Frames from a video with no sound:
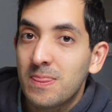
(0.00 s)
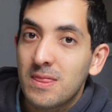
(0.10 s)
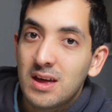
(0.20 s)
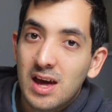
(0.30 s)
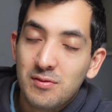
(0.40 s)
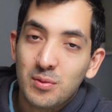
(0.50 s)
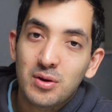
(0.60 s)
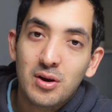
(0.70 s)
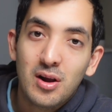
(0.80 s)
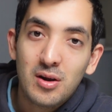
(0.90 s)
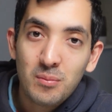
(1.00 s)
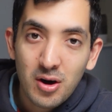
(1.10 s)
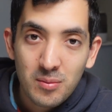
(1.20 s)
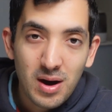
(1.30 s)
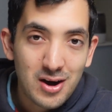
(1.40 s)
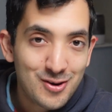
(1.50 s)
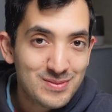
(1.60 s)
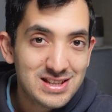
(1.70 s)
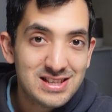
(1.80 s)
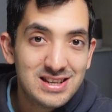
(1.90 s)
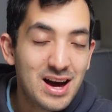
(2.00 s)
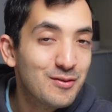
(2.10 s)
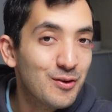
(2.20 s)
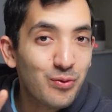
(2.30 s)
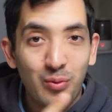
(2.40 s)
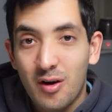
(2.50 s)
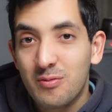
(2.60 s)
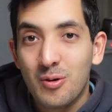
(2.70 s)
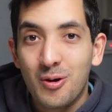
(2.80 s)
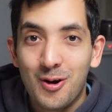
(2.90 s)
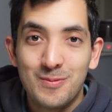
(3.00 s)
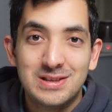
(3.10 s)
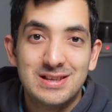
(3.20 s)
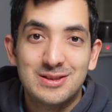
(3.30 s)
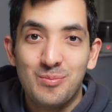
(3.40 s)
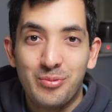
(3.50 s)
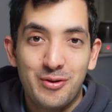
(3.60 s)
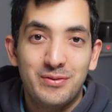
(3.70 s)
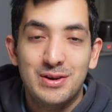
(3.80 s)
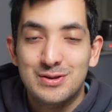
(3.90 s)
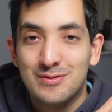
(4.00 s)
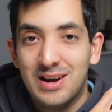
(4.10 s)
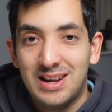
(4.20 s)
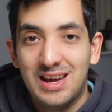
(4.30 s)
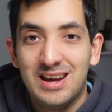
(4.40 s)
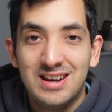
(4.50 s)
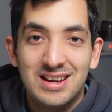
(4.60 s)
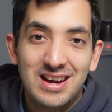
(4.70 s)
If you want to learn more about Home Assistant, I've got 12 more Home Assistant Pro videos right here.